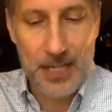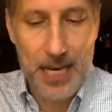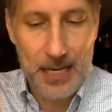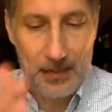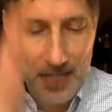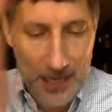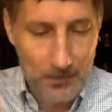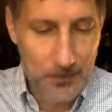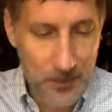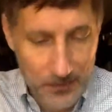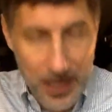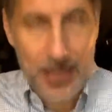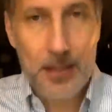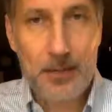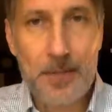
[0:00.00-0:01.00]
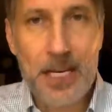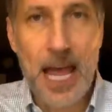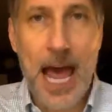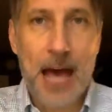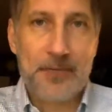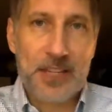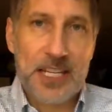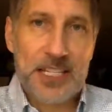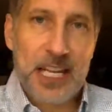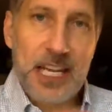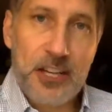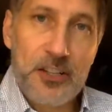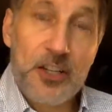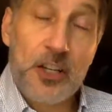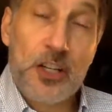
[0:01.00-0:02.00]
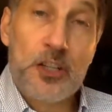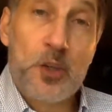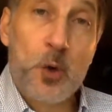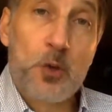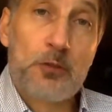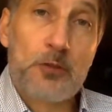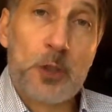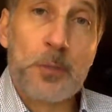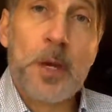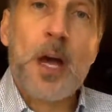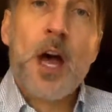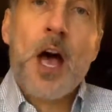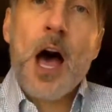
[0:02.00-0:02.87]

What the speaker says: and they divided them in half, and they said, here, your control group,